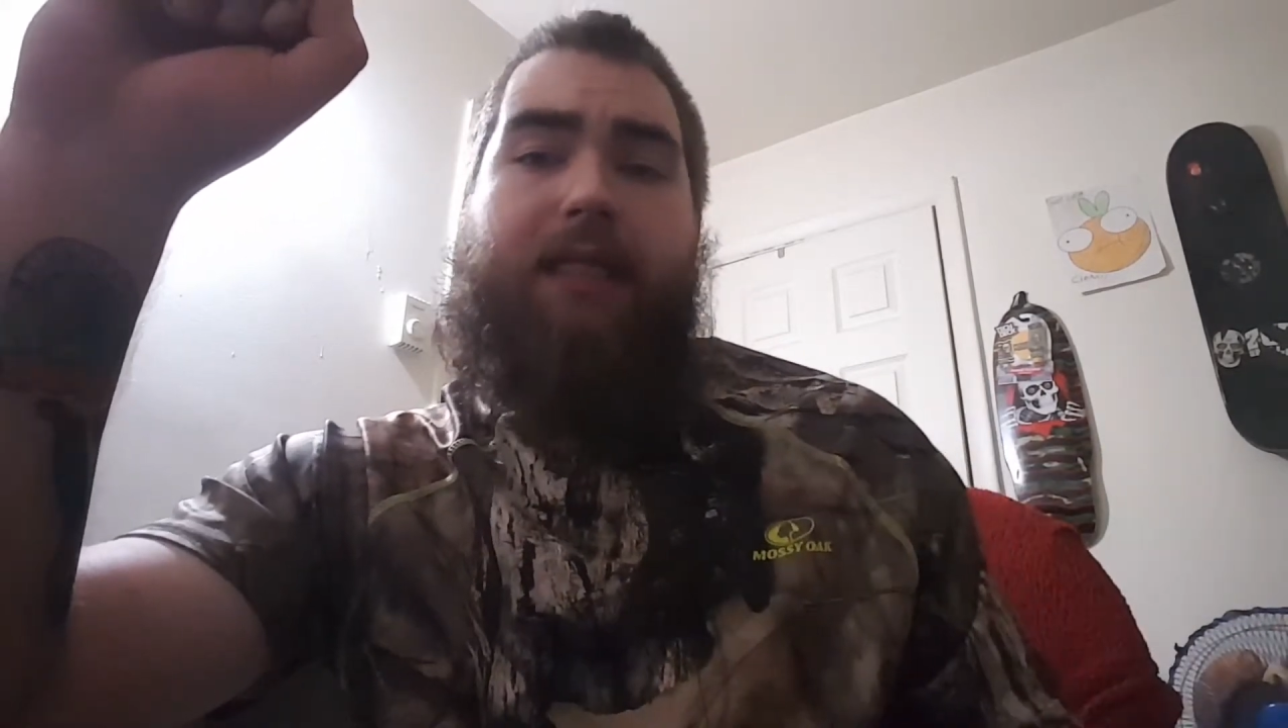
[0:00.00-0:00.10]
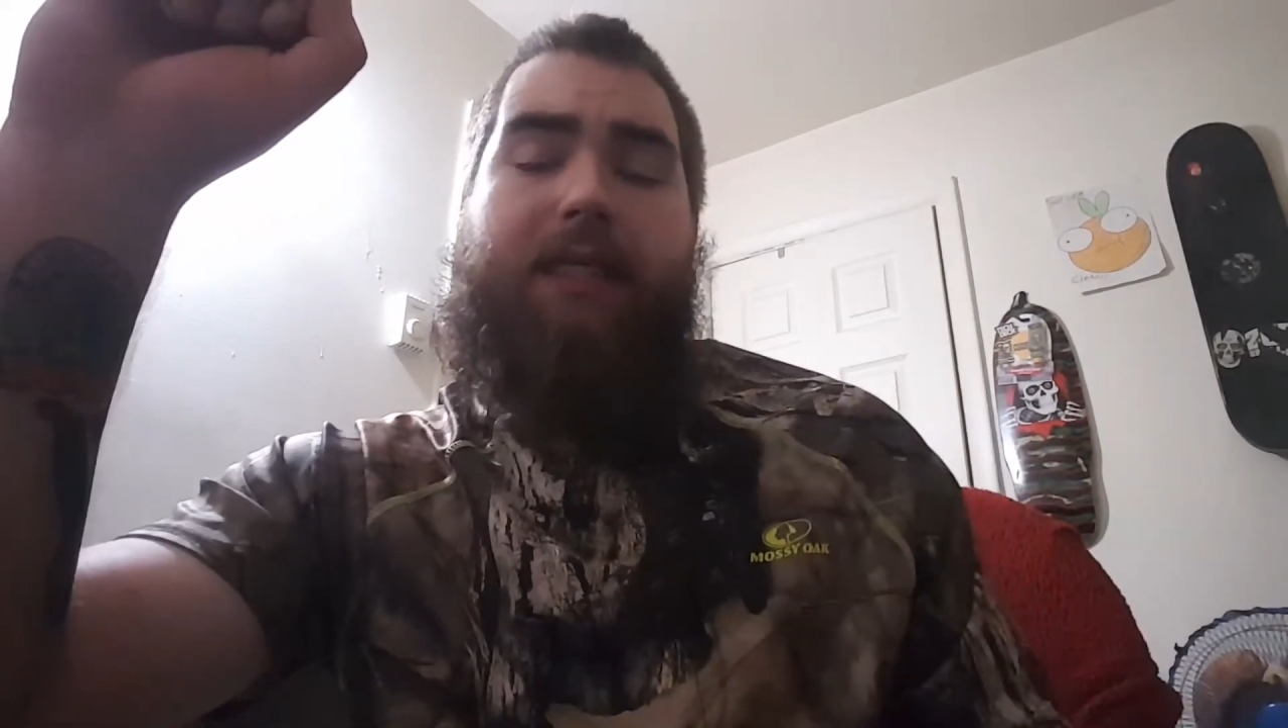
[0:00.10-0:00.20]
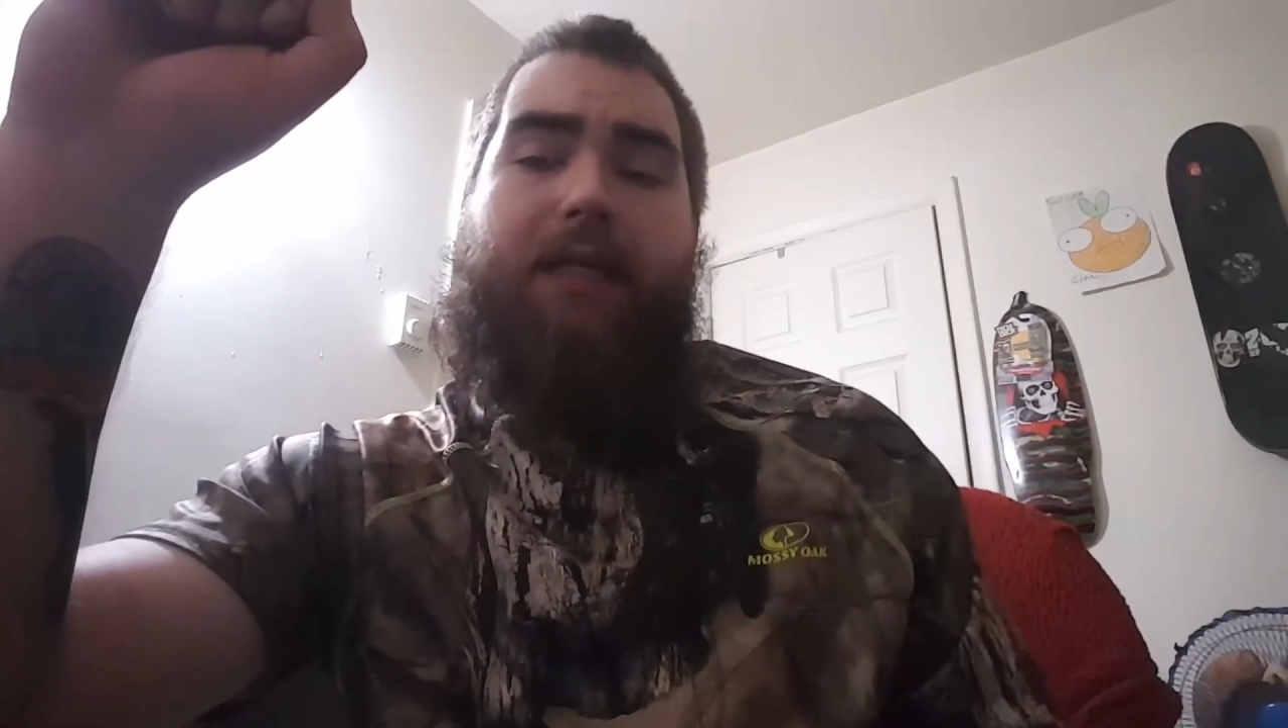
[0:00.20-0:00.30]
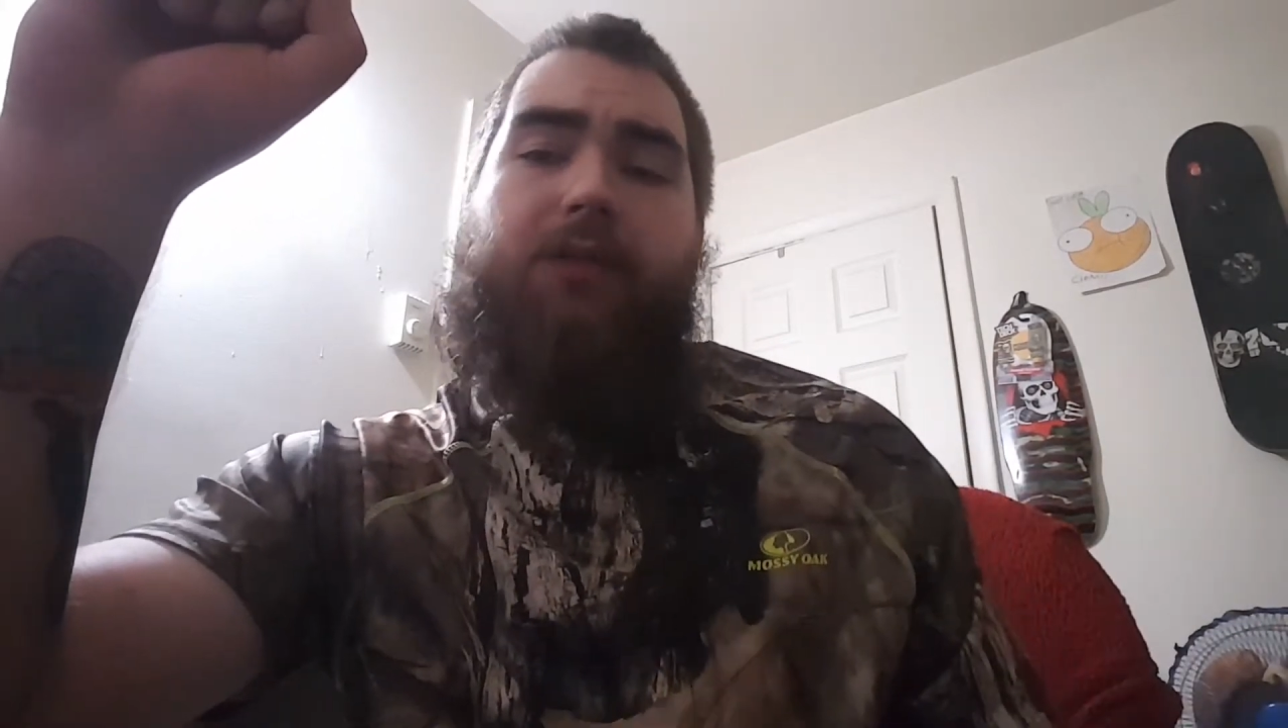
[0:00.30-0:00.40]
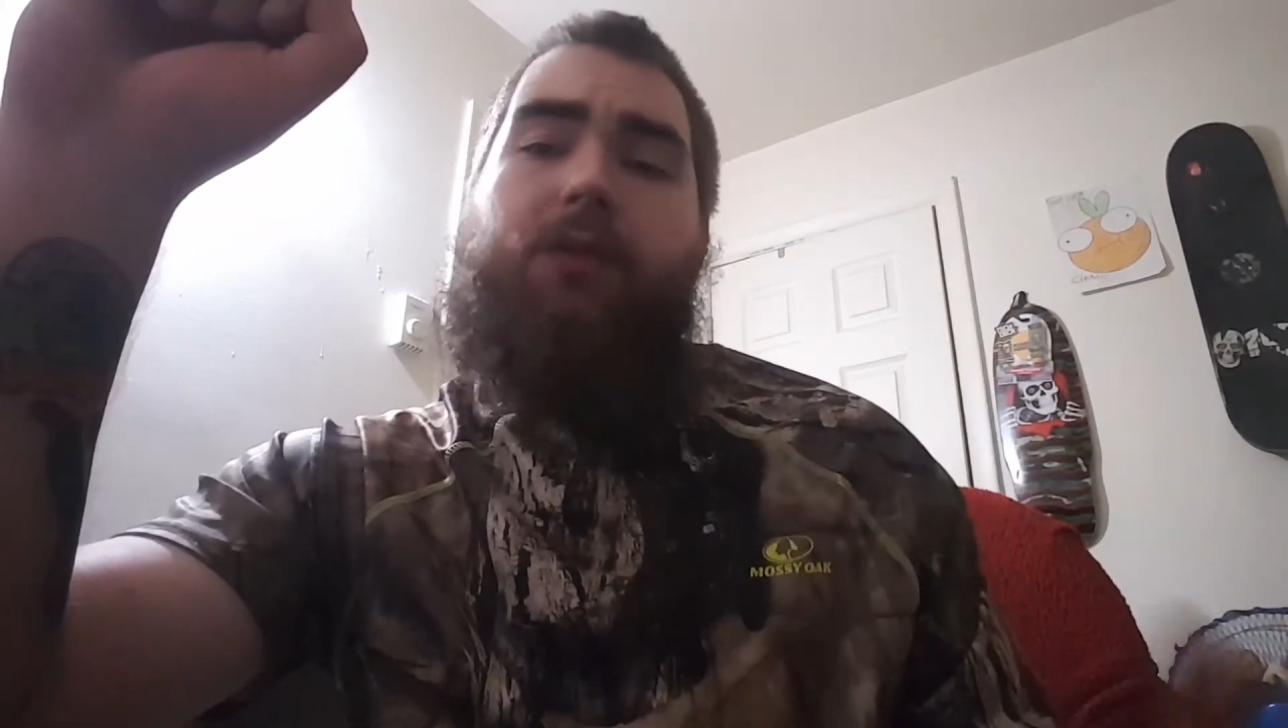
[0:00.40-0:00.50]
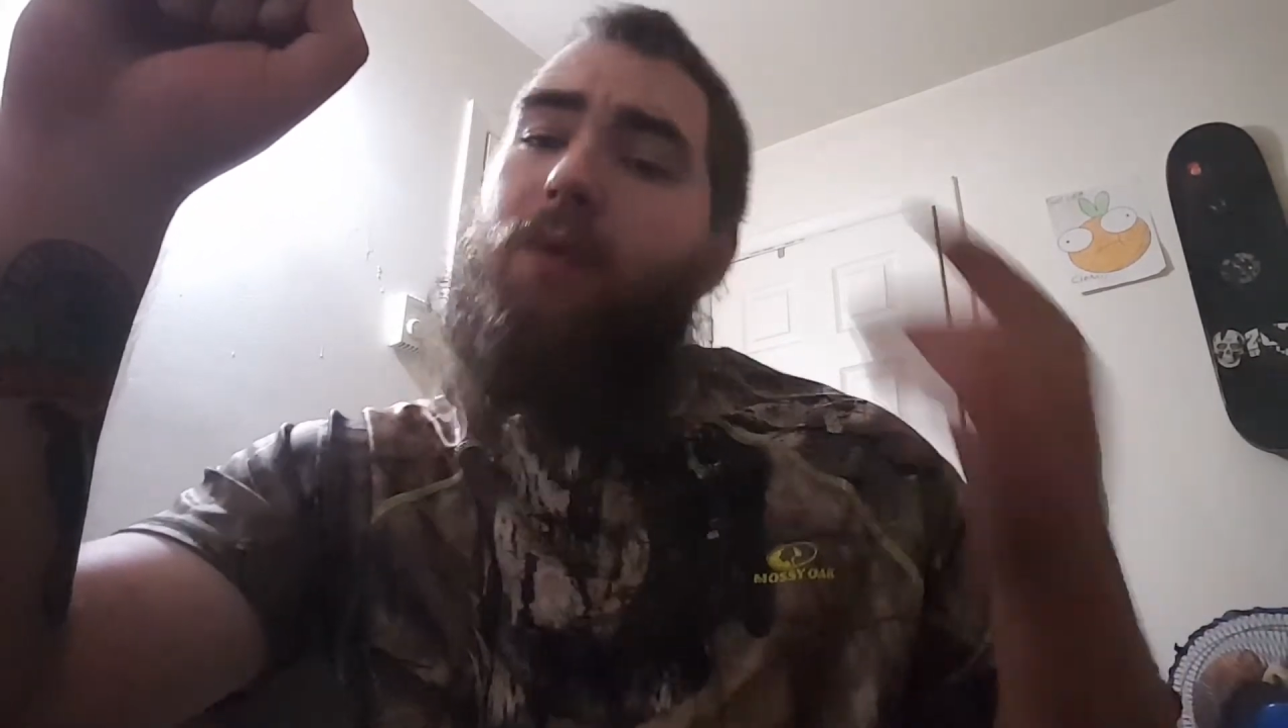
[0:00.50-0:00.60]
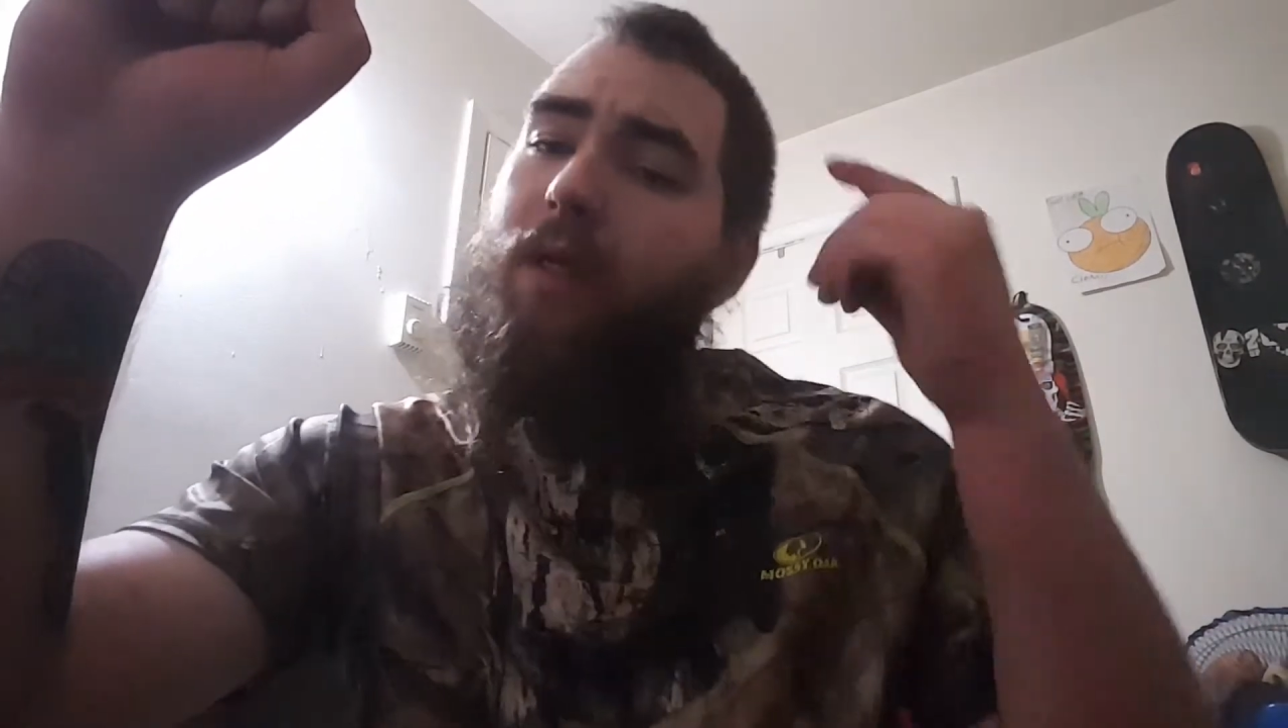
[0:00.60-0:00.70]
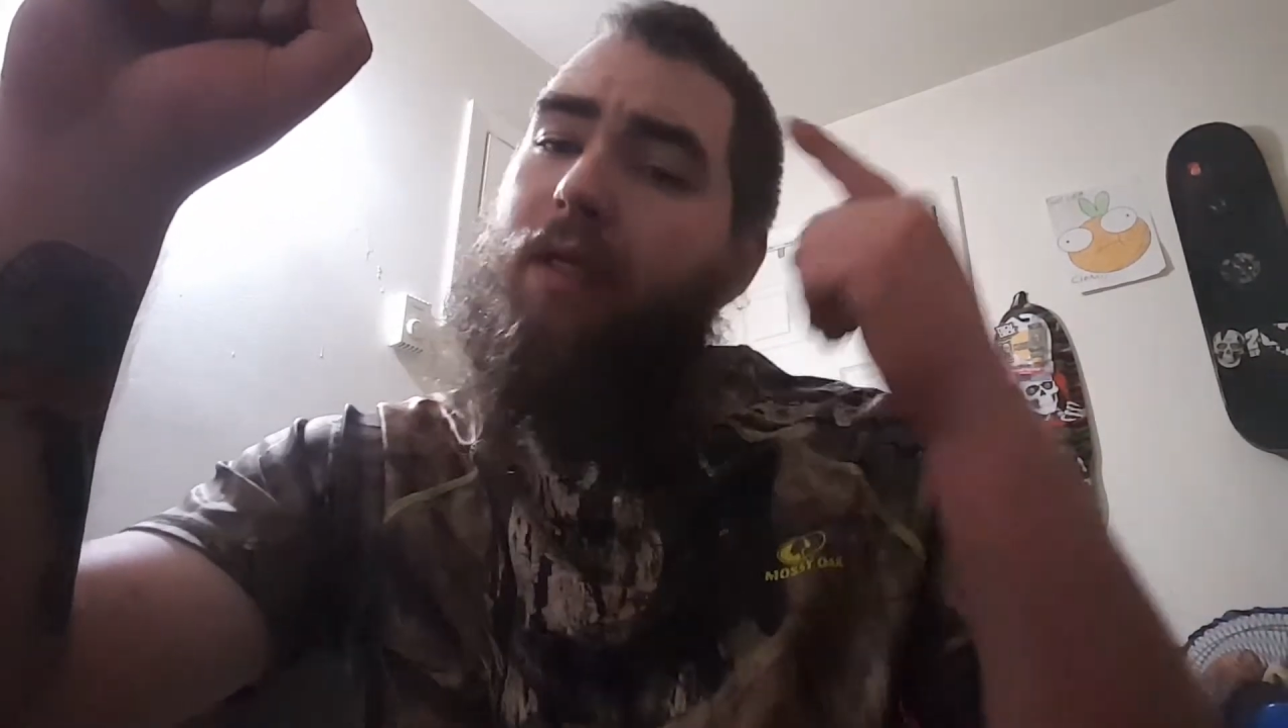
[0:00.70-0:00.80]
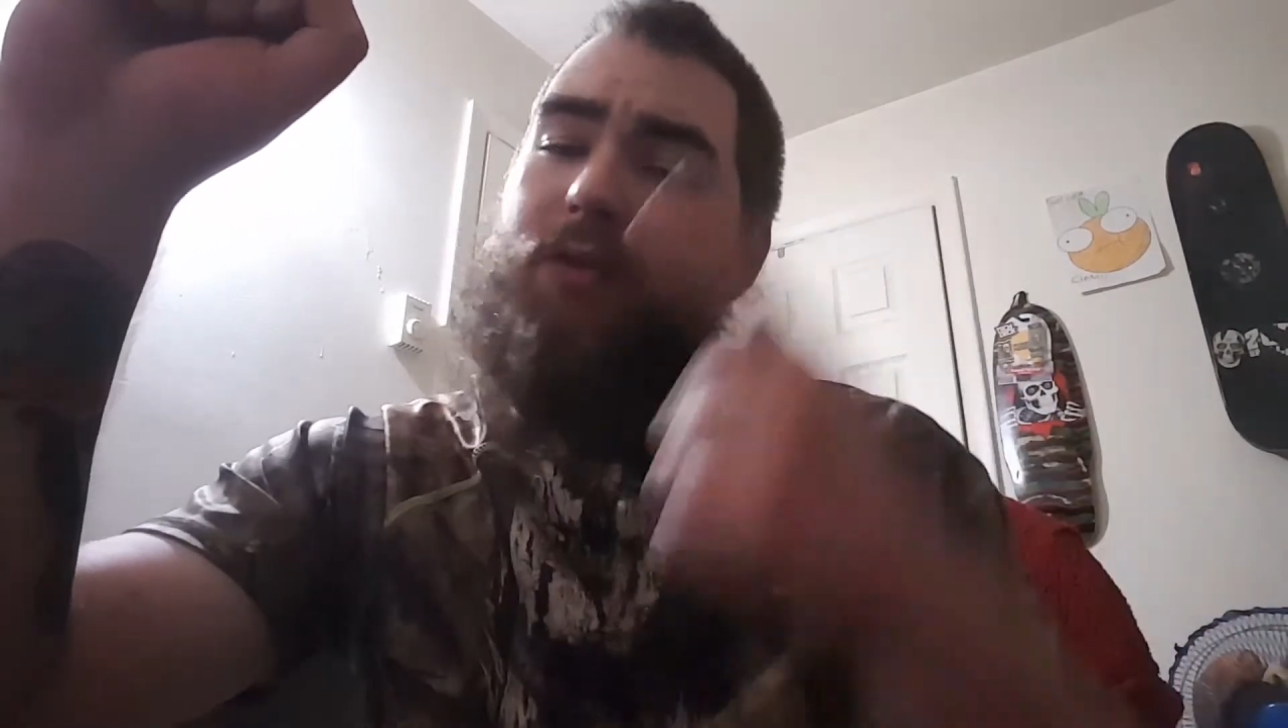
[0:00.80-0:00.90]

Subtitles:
a tattoo,